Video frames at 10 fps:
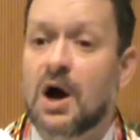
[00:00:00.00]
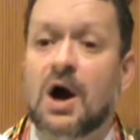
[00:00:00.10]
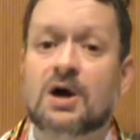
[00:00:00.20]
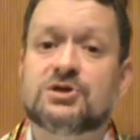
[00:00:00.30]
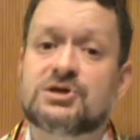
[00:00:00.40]

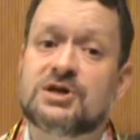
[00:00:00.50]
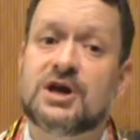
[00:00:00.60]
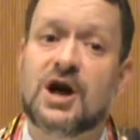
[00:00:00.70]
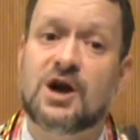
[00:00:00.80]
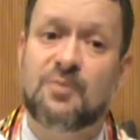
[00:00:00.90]
Our
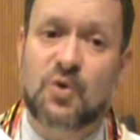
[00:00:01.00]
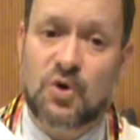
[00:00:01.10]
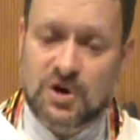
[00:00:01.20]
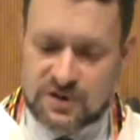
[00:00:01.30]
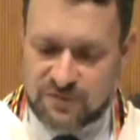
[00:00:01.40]
synagogue
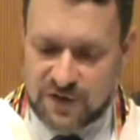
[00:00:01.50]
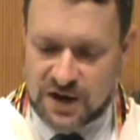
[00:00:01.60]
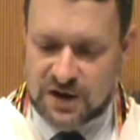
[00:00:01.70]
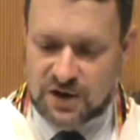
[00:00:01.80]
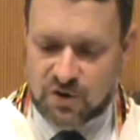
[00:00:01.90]
board
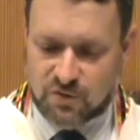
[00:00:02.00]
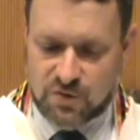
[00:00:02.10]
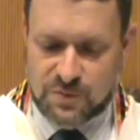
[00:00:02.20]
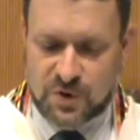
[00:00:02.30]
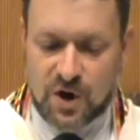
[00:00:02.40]
invited a
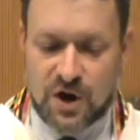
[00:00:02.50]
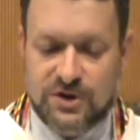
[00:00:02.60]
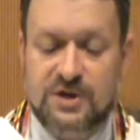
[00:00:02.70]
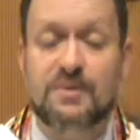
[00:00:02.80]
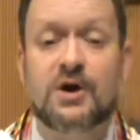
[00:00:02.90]
group
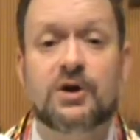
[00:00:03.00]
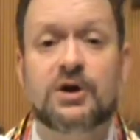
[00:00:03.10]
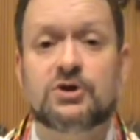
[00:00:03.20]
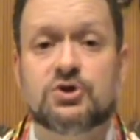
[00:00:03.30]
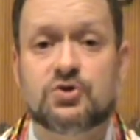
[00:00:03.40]
called the
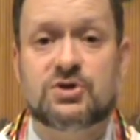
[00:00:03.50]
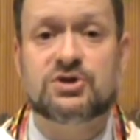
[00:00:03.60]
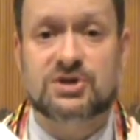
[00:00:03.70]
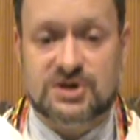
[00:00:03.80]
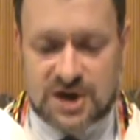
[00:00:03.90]
American Jewish
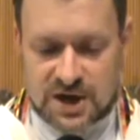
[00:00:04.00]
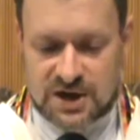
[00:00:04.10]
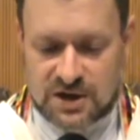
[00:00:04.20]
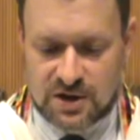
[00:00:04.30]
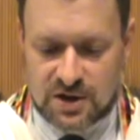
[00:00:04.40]

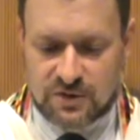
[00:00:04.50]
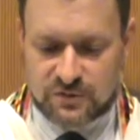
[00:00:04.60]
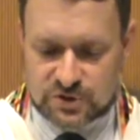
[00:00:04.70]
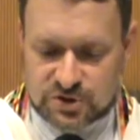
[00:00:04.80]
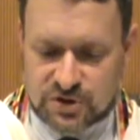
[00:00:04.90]
Society
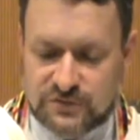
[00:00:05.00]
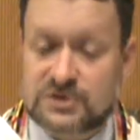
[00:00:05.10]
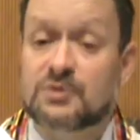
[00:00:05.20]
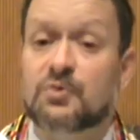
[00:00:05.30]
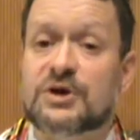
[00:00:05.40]
for Service
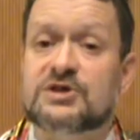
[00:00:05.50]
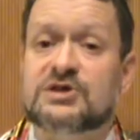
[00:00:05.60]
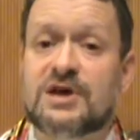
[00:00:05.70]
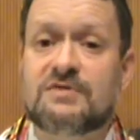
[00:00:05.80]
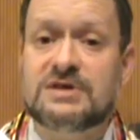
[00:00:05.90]
to bring
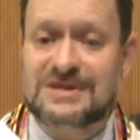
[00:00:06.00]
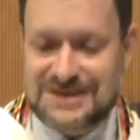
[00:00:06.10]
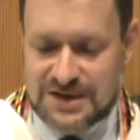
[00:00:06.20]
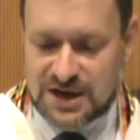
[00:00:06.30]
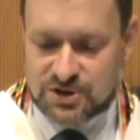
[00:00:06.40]
7
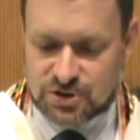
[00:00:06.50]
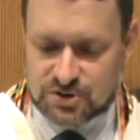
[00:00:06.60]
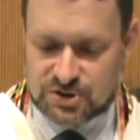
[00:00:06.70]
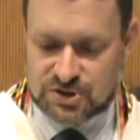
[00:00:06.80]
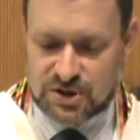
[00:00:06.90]

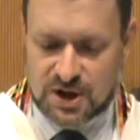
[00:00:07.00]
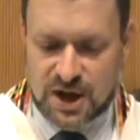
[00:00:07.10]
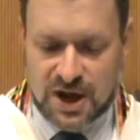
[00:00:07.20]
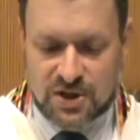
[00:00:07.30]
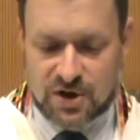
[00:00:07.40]
teenagers
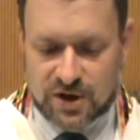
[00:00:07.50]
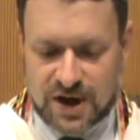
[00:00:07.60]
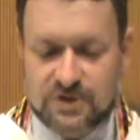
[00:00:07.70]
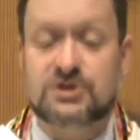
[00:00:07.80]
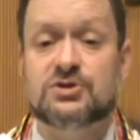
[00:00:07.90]
and their
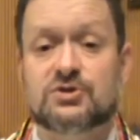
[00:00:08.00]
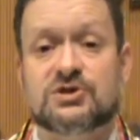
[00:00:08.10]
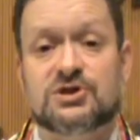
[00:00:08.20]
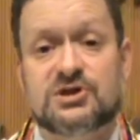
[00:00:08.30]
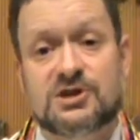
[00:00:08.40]
counselors
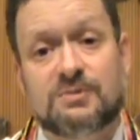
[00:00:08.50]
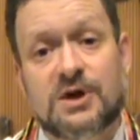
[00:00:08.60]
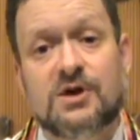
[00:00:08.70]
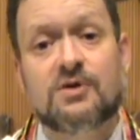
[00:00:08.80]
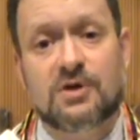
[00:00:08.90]
to sleep
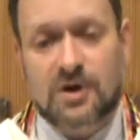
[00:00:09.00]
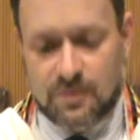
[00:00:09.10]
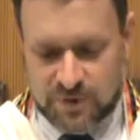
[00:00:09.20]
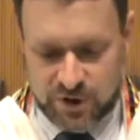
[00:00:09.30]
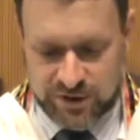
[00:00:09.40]
here in
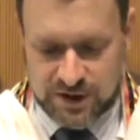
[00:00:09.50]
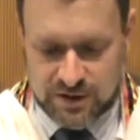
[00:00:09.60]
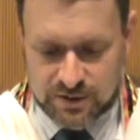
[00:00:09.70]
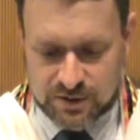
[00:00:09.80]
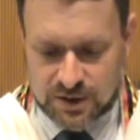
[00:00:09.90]
our
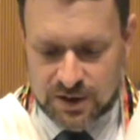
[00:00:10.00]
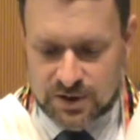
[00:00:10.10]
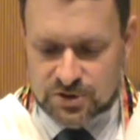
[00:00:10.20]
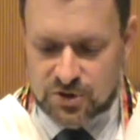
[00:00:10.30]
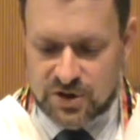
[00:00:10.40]
building
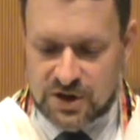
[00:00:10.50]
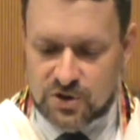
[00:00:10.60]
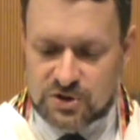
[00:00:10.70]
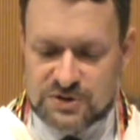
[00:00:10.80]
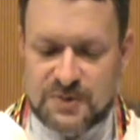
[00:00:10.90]
so they
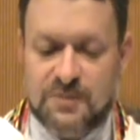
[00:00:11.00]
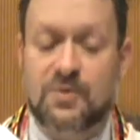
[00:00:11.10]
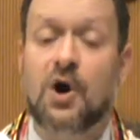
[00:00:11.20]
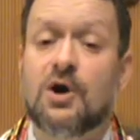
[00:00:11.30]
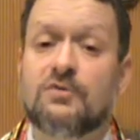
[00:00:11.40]
could spend
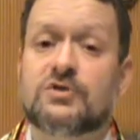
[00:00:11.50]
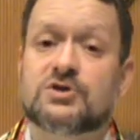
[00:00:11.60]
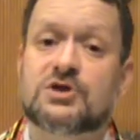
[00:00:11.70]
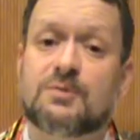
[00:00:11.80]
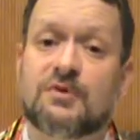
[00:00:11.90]
part of their
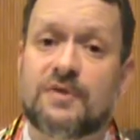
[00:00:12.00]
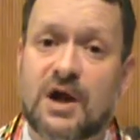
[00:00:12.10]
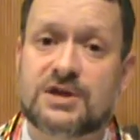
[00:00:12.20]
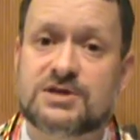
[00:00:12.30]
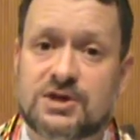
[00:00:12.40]
summer
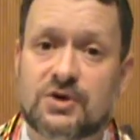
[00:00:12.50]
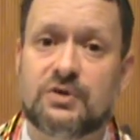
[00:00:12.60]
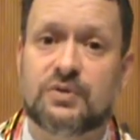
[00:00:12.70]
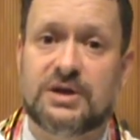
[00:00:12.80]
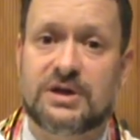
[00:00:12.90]

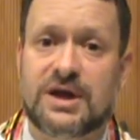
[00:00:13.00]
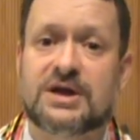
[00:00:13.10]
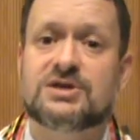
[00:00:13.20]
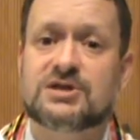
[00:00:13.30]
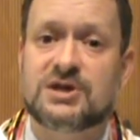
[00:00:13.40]
volunteering with the
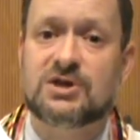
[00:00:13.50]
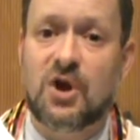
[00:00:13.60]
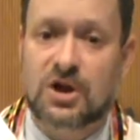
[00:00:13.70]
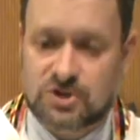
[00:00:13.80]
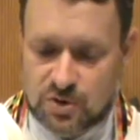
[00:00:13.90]
Atlantic City
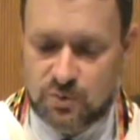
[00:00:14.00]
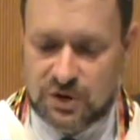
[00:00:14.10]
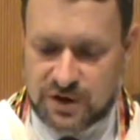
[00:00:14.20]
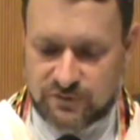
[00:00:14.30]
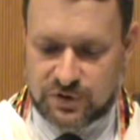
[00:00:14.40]
Long-Term
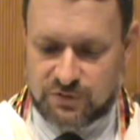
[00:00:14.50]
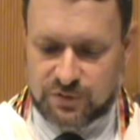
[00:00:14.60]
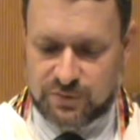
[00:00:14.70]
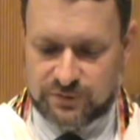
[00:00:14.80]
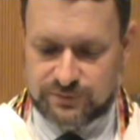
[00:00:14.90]
Recovery Group.